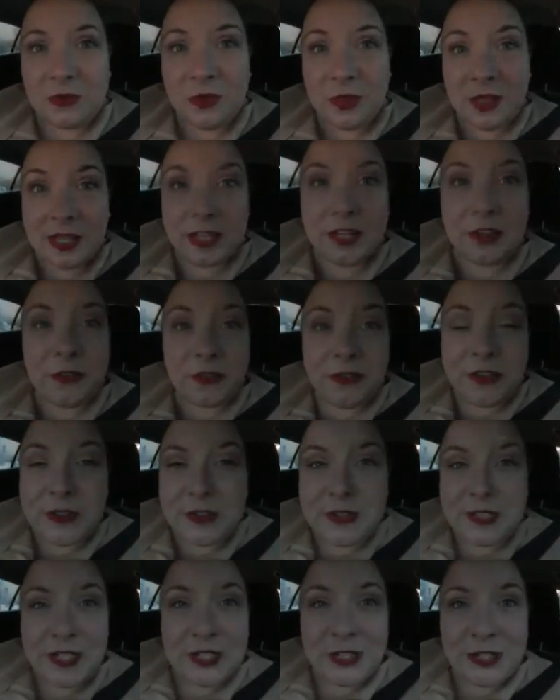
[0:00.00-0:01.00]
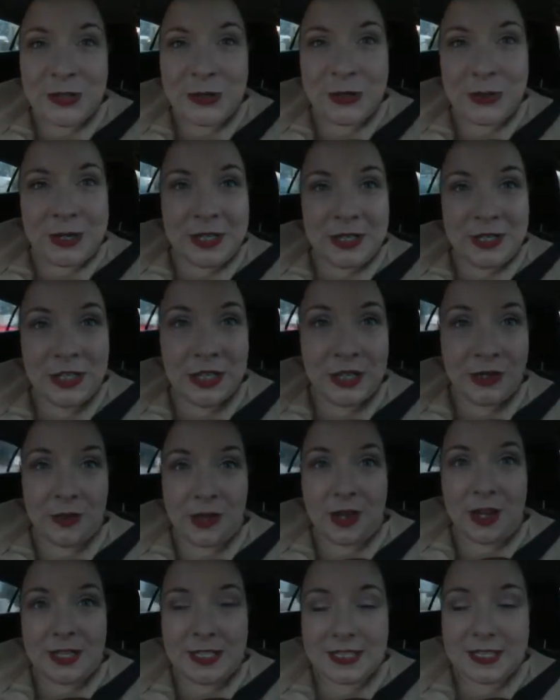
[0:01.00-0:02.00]
really confusing and annoying to you
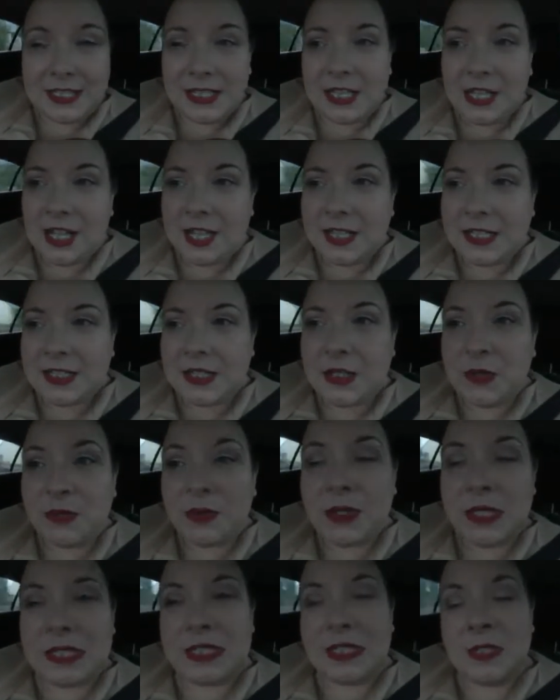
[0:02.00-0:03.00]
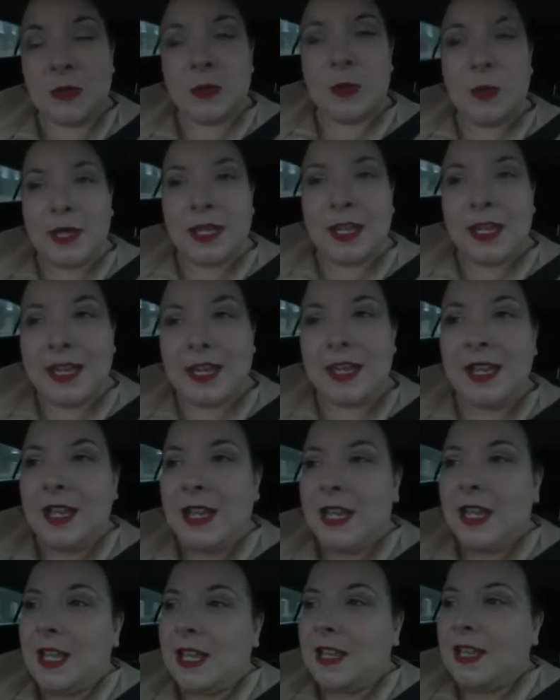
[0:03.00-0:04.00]
guys? Because the reason we
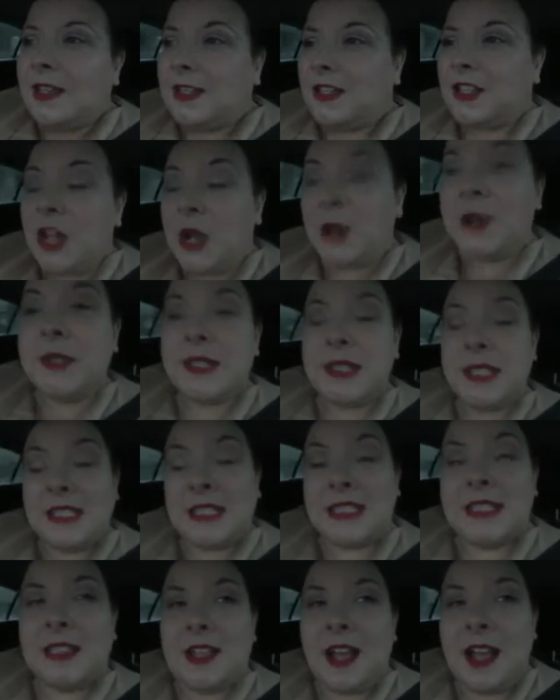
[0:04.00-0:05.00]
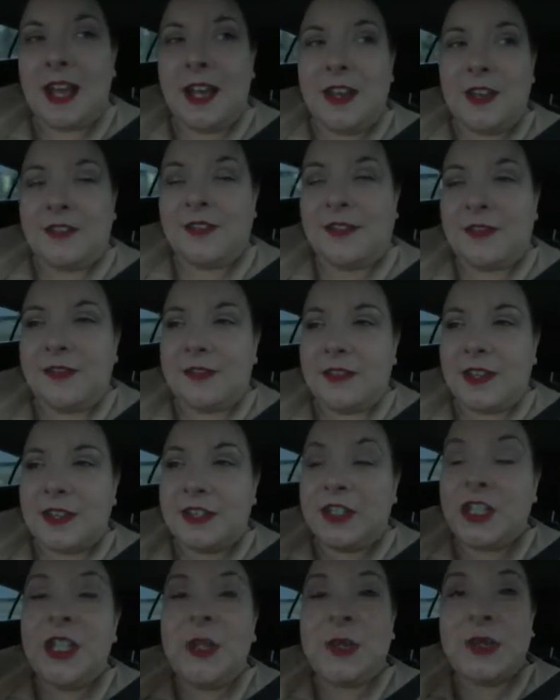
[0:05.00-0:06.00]
chose this
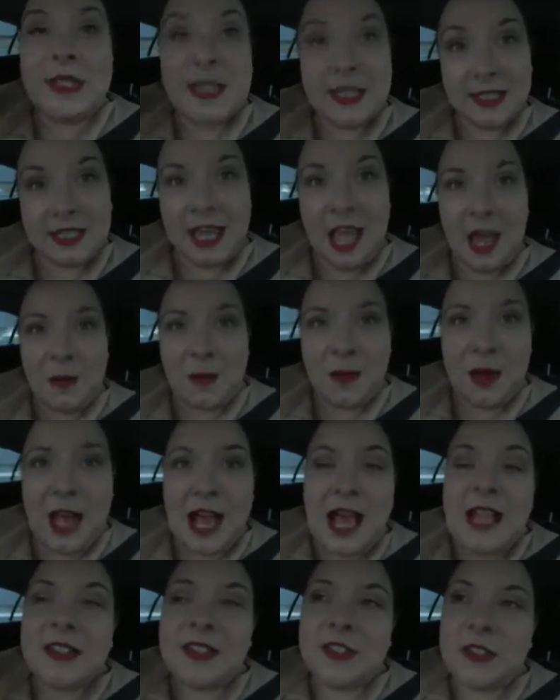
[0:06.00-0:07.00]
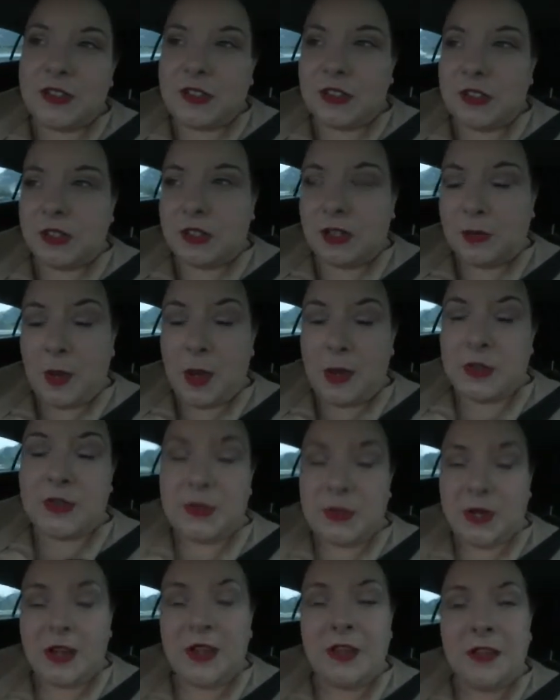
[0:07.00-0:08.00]
to use this camera as opposed
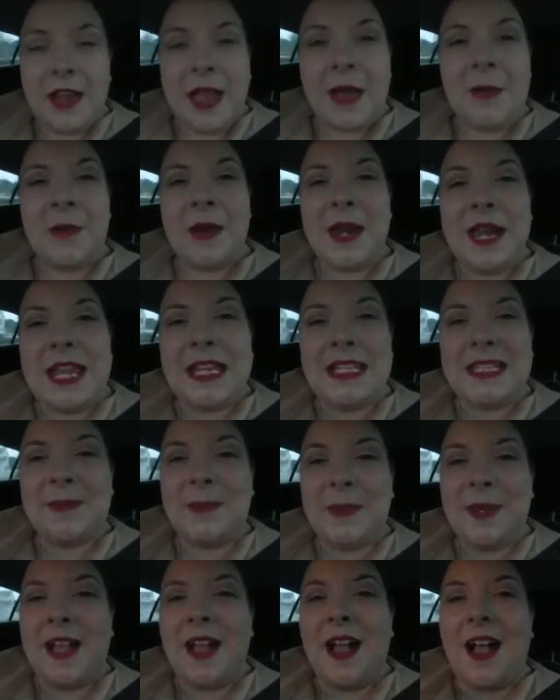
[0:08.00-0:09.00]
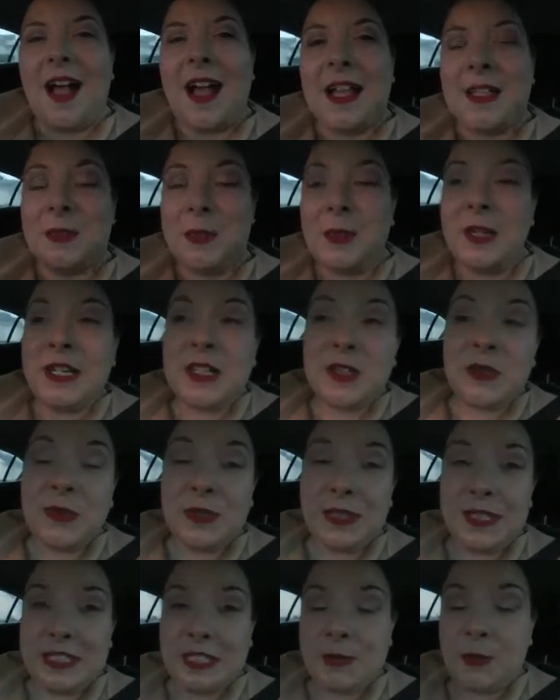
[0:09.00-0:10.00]
to our other camera is because one, it's
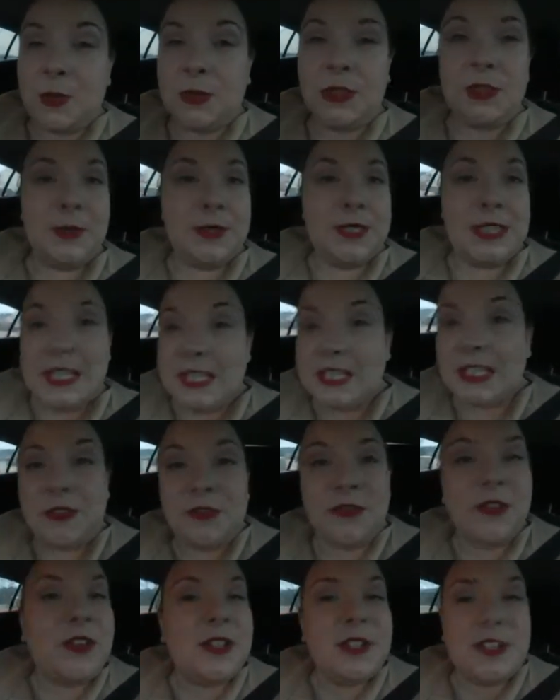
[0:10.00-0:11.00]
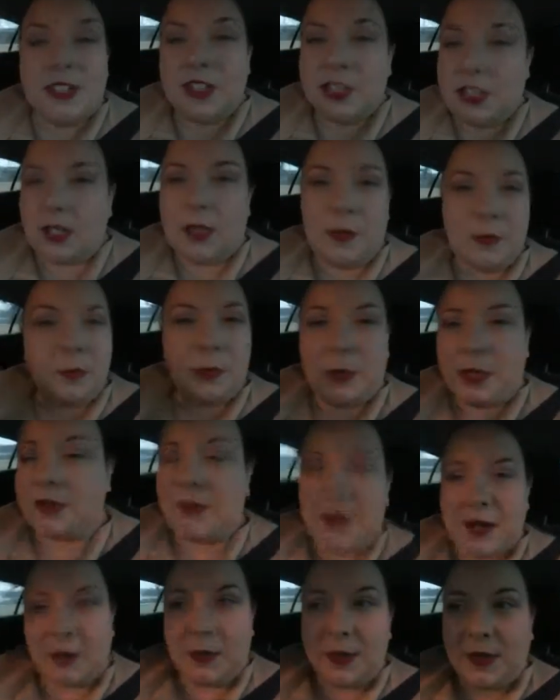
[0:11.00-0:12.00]
really small, so it's easy for us to bring
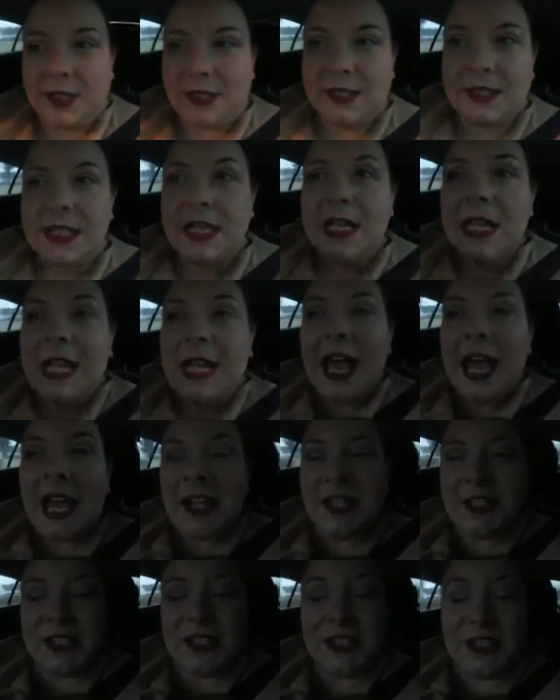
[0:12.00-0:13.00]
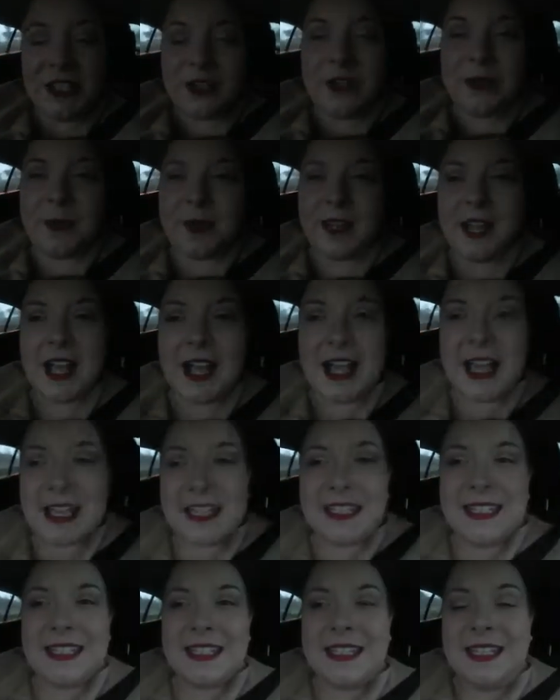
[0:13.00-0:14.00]
around with us, and two,
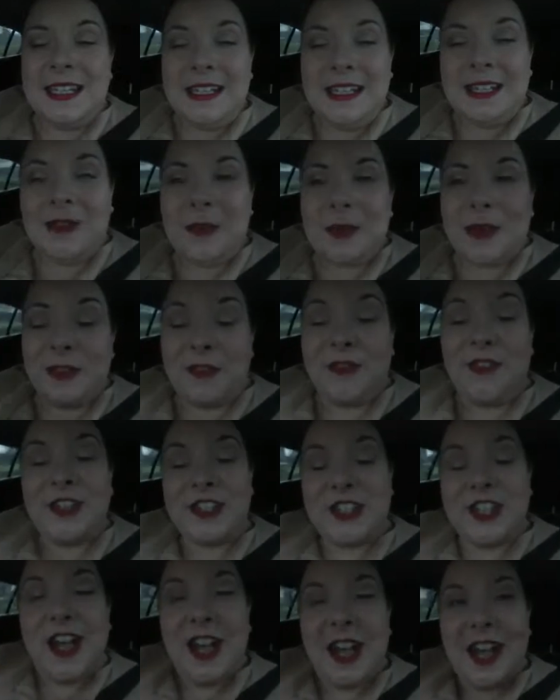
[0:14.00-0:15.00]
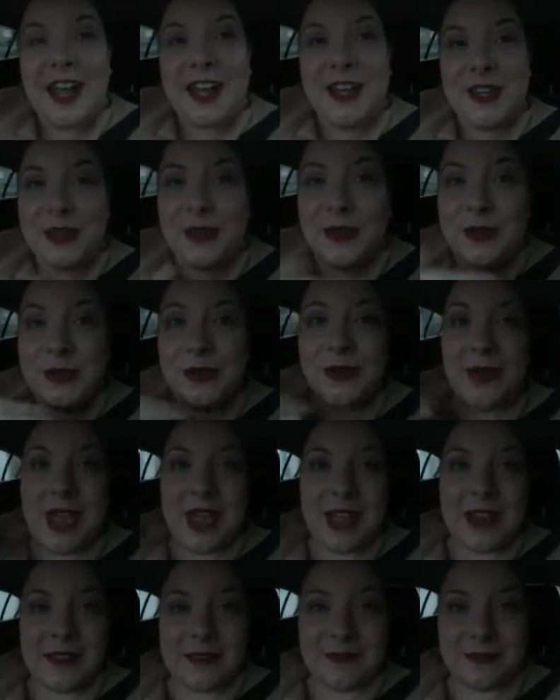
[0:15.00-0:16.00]
because with the fisheye you
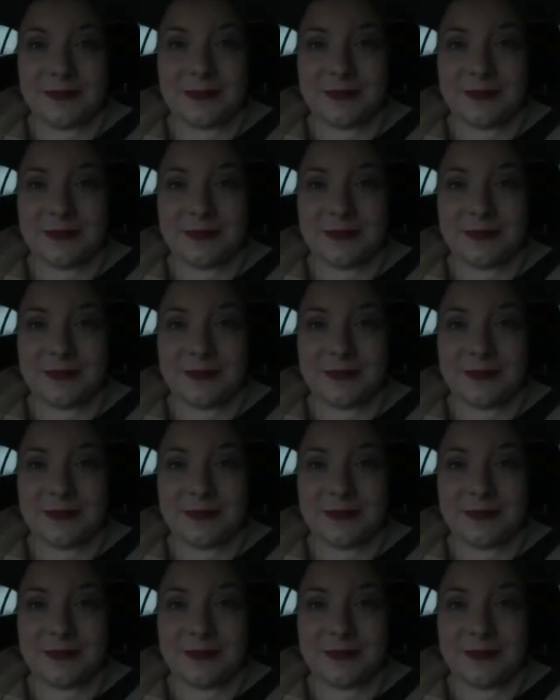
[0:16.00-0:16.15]
get